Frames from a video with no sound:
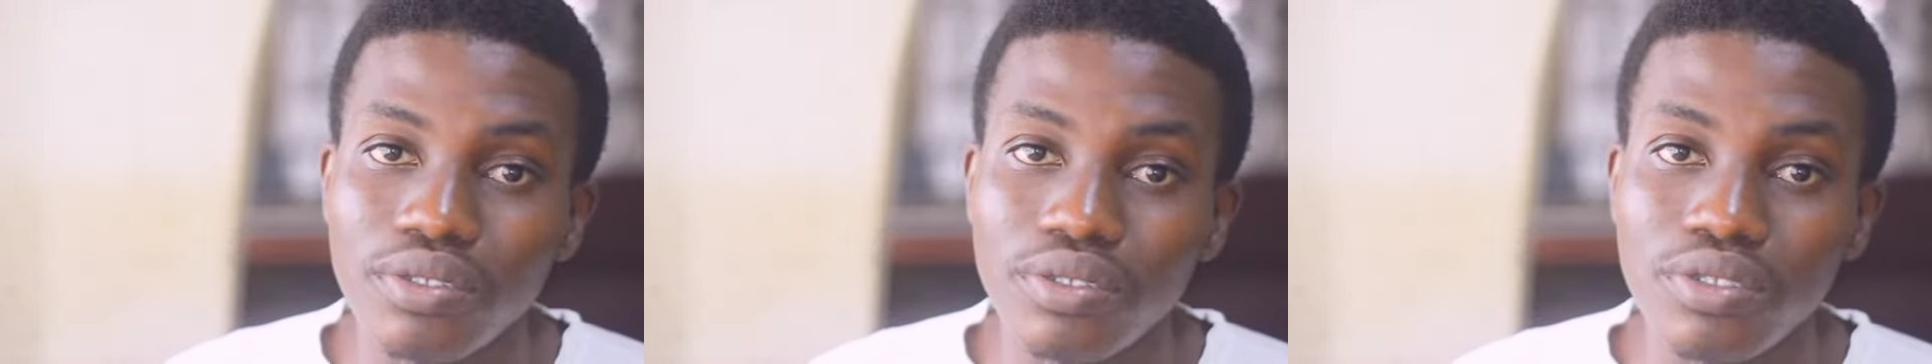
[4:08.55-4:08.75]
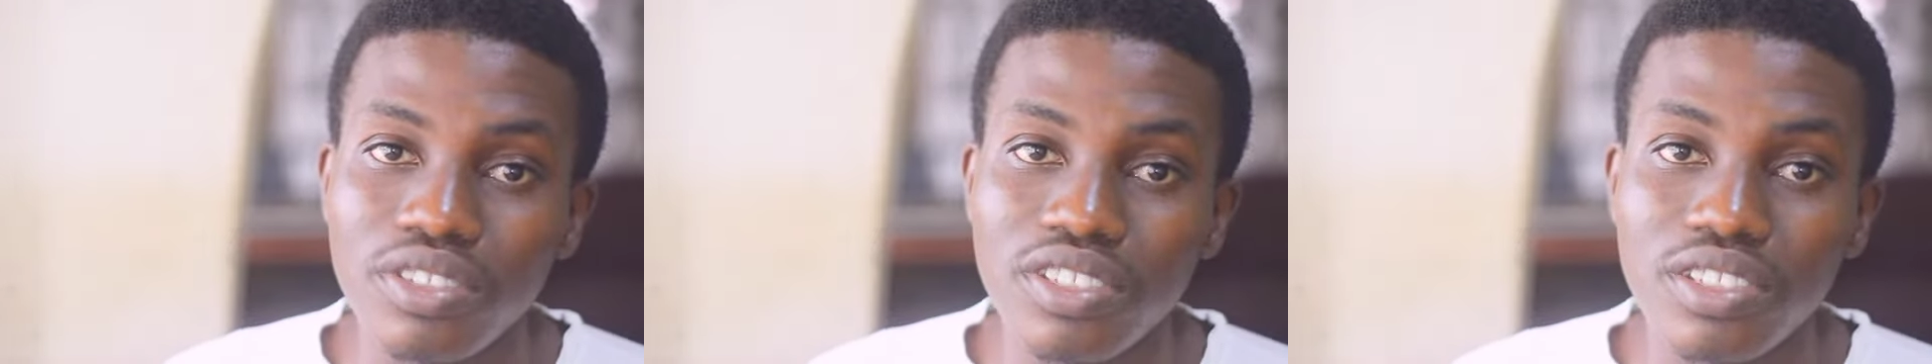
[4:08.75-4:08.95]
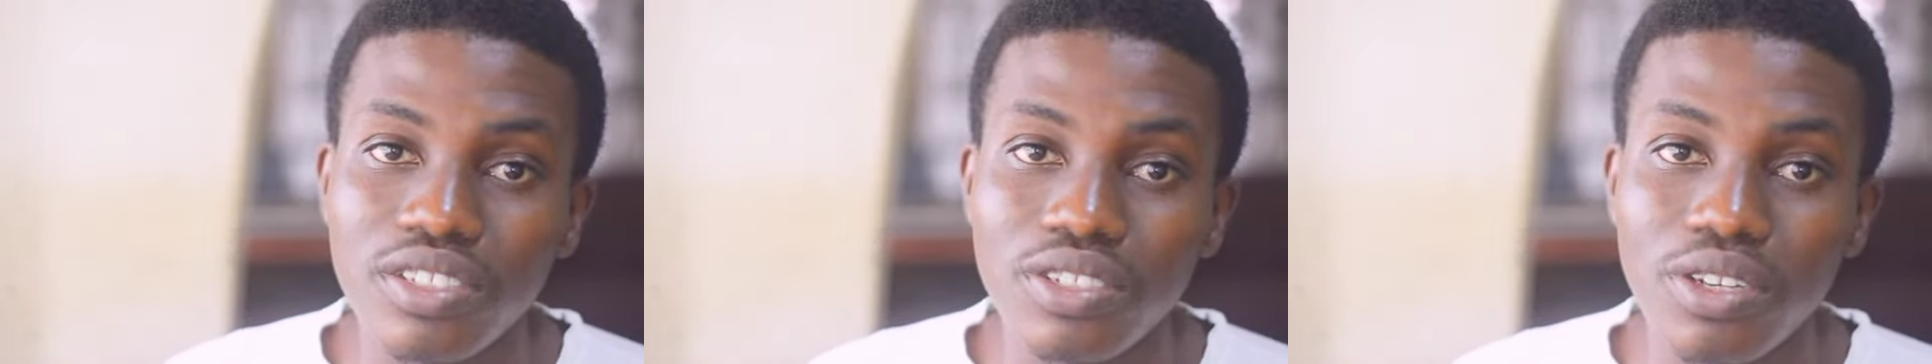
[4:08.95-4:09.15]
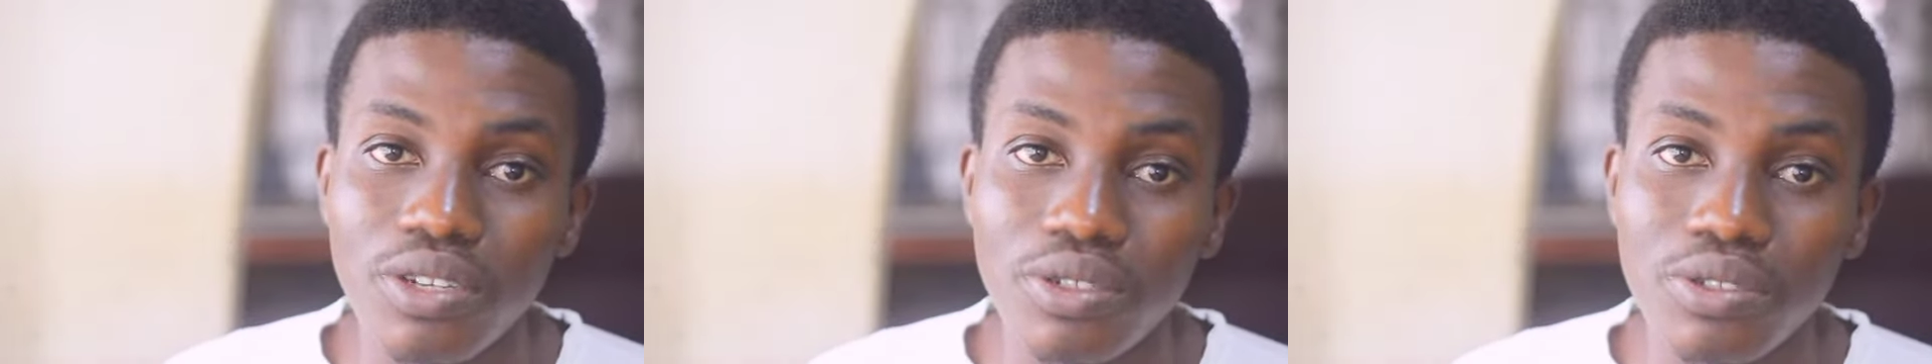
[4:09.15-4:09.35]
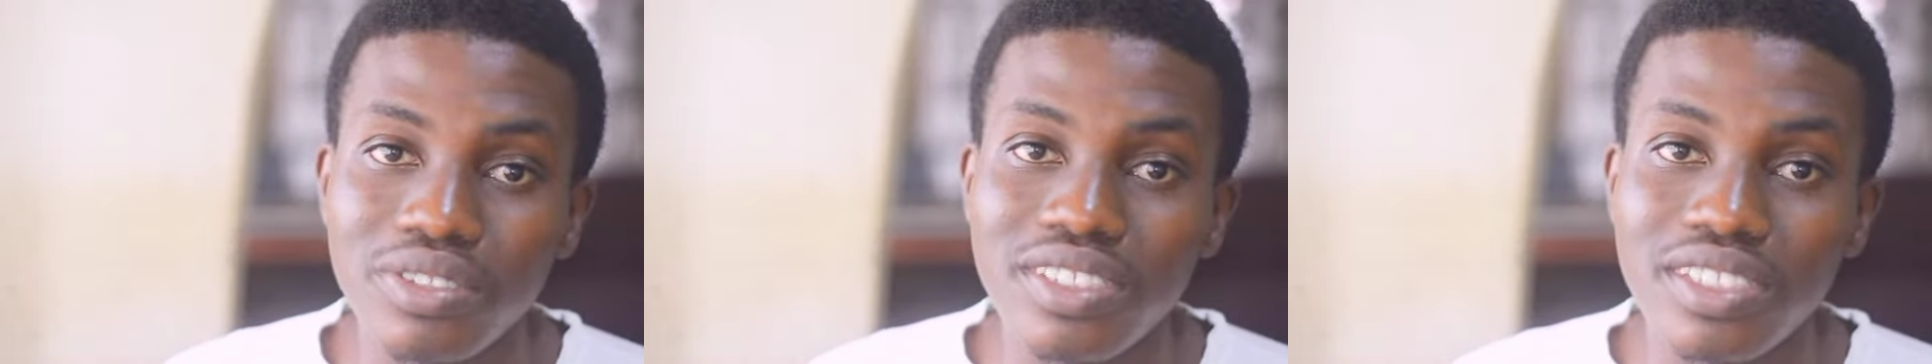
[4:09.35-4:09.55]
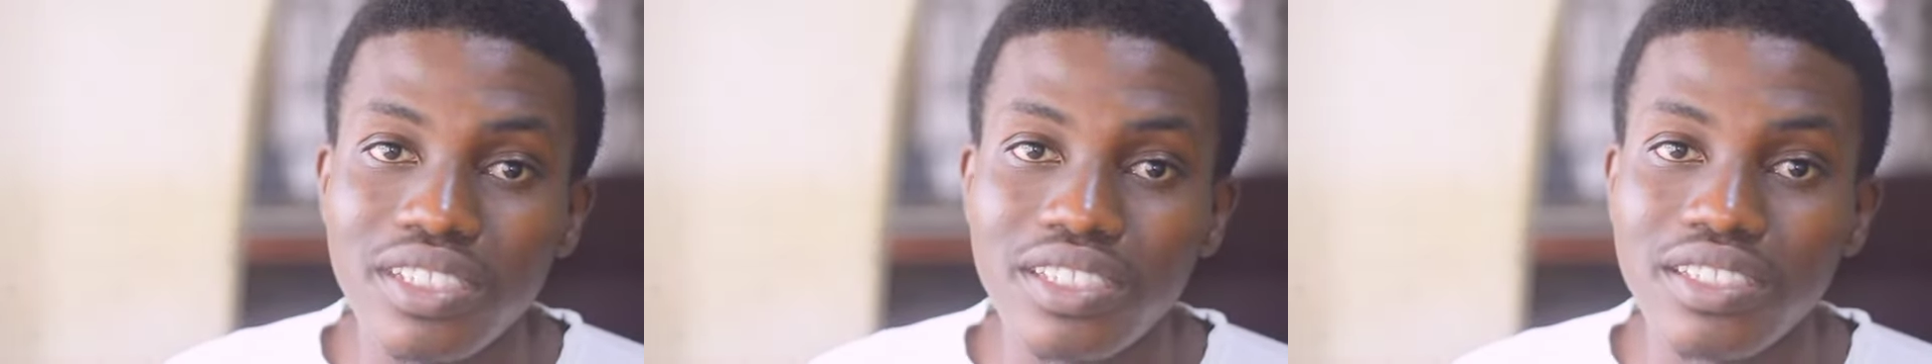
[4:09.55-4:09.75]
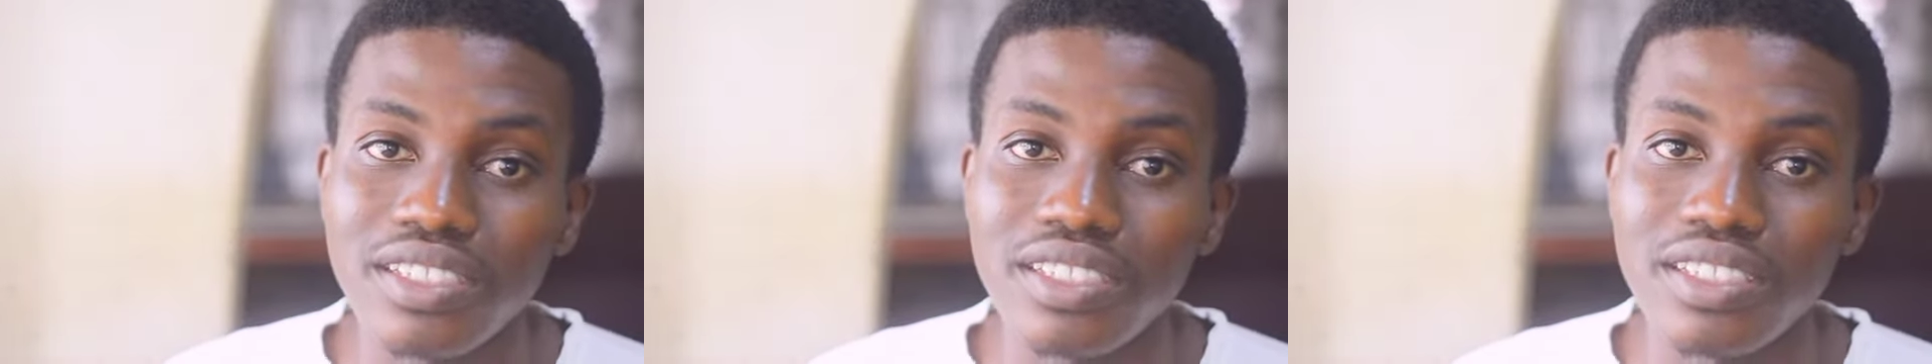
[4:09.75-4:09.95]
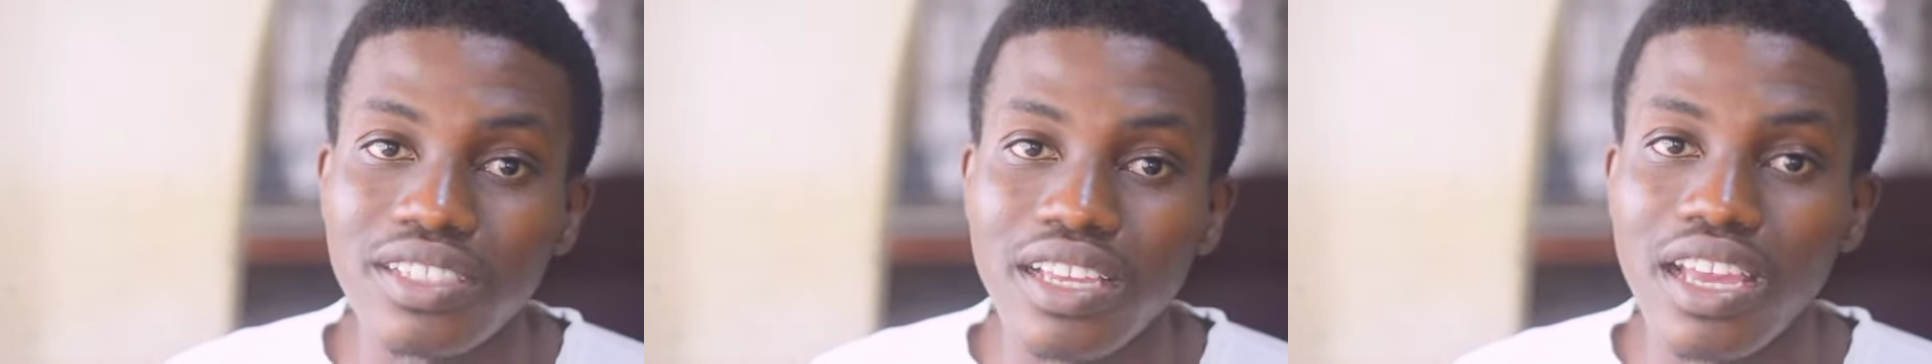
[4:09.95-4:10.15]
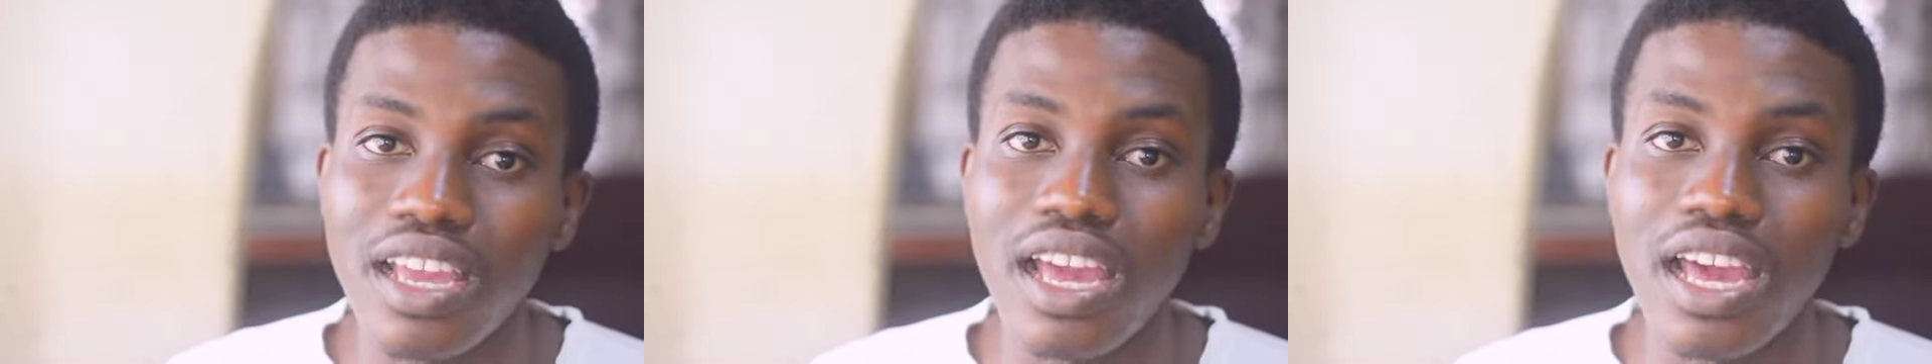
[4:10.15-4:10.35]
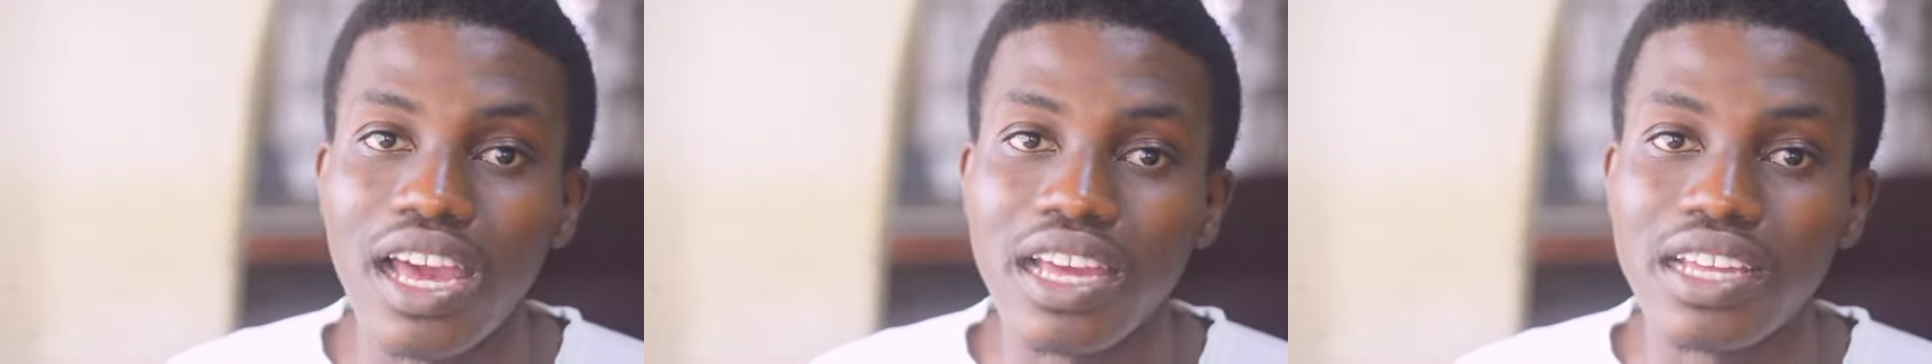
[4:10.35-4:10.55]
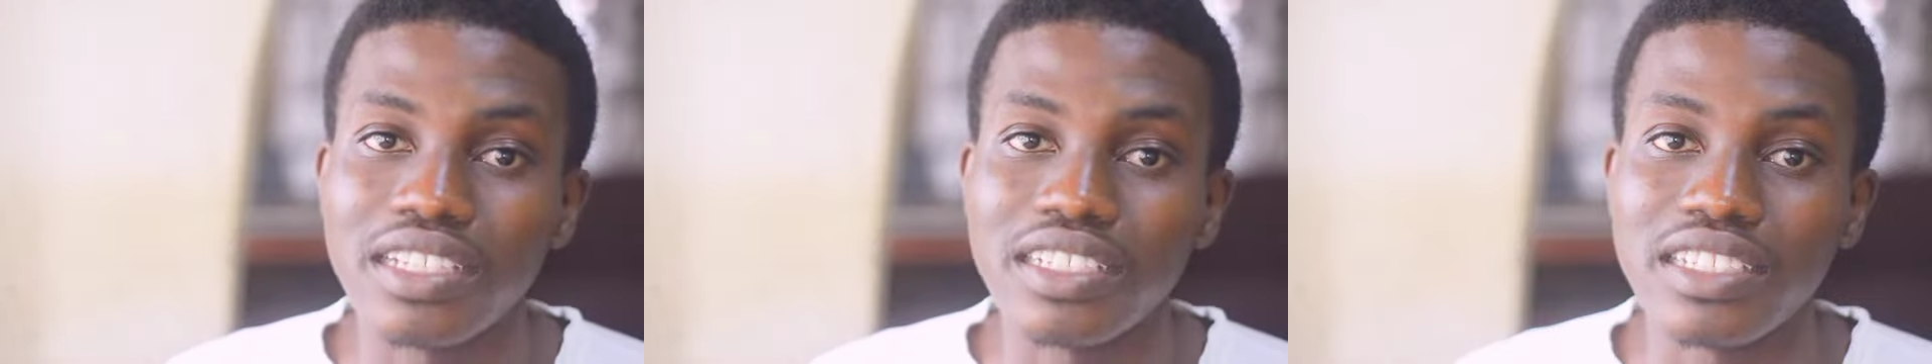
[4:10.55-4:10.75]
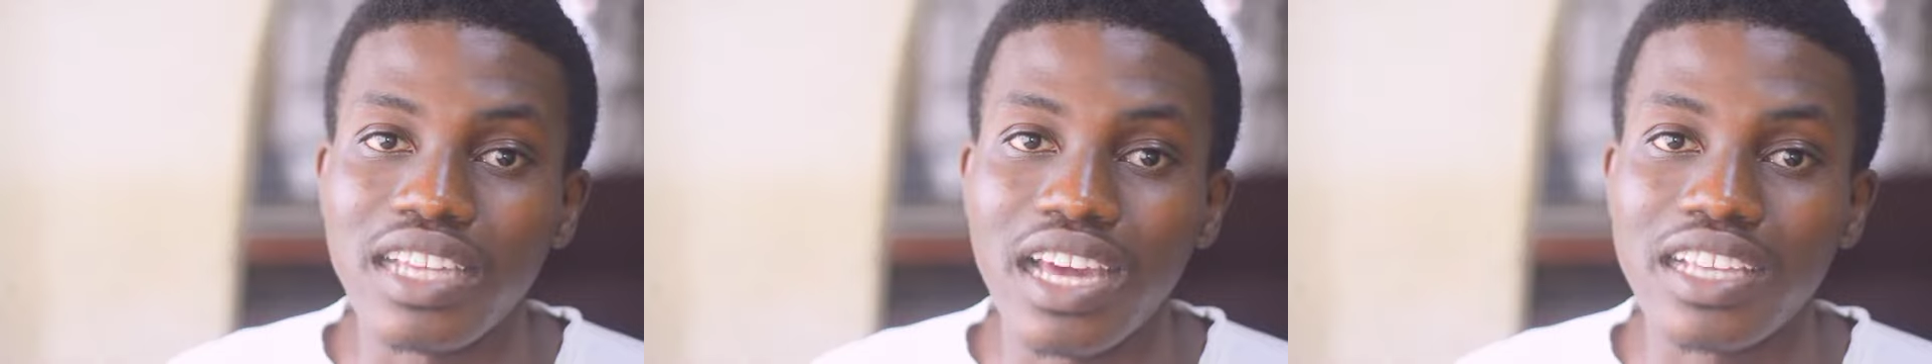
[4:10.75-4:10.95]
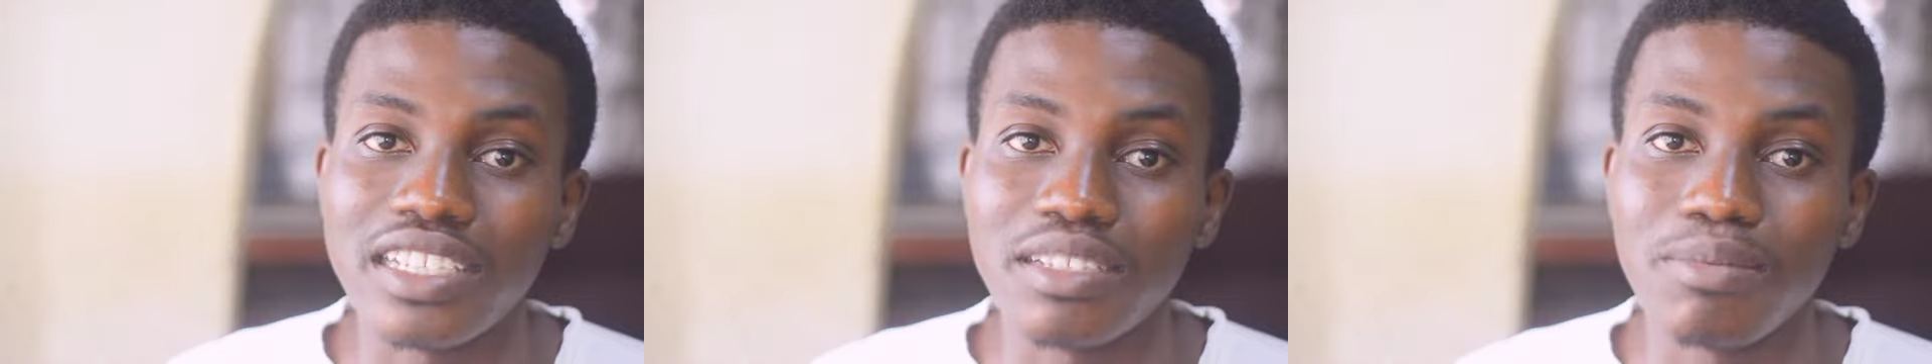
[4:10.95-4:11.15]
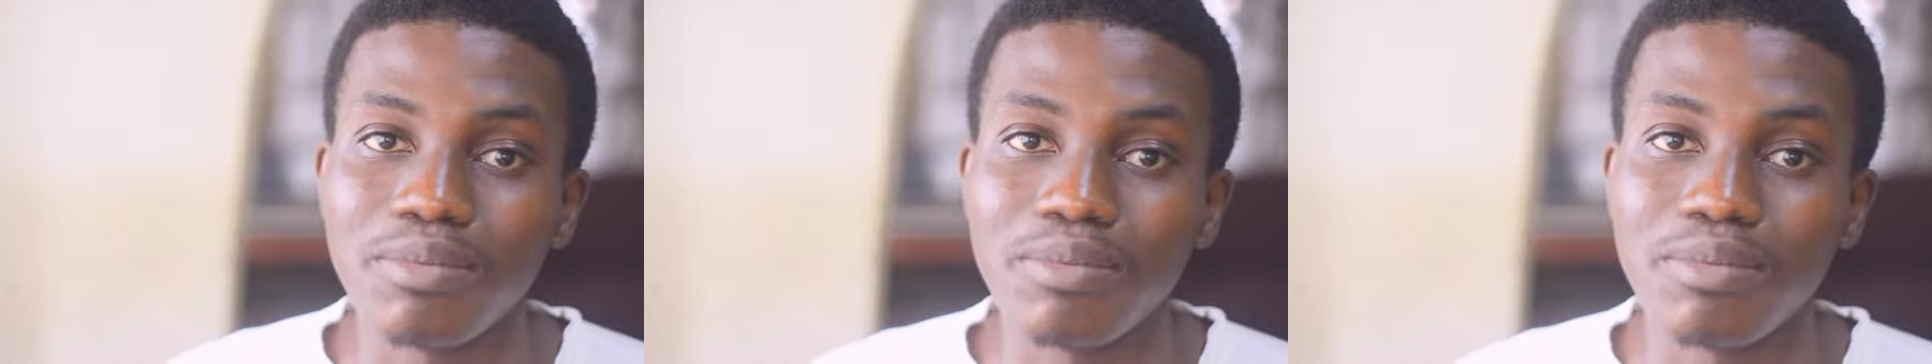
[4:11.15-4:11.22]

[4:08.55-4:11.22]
You still need all those things. And as a